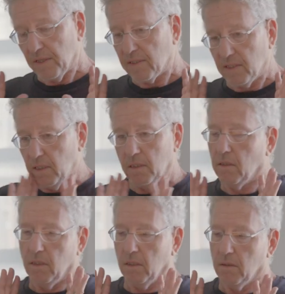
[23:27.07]
I
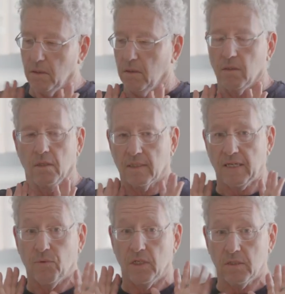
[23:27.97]
see that
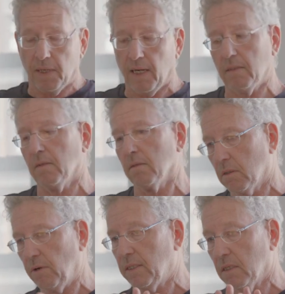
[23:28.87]
someone is bad,
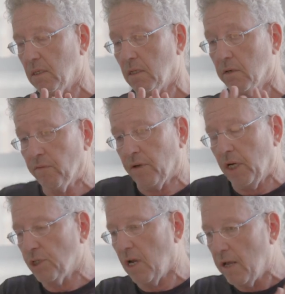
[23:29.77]
created the
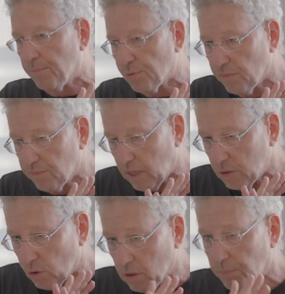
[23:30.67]
equivocation, I approve, I
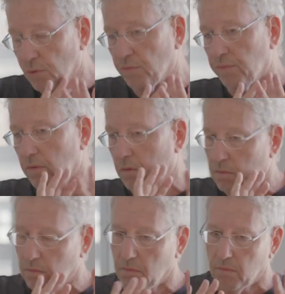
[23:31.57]
don't approve,
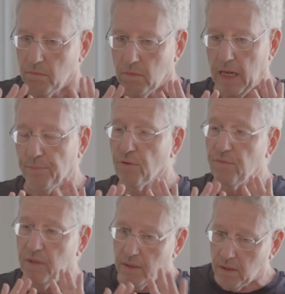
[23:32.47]
I
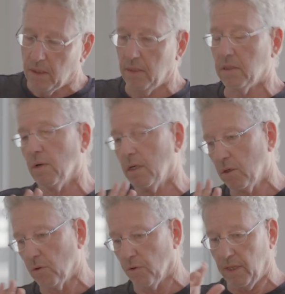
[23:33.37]
approve neither this
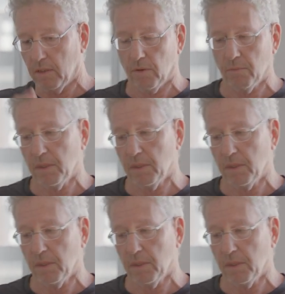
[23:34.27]
one nor that one.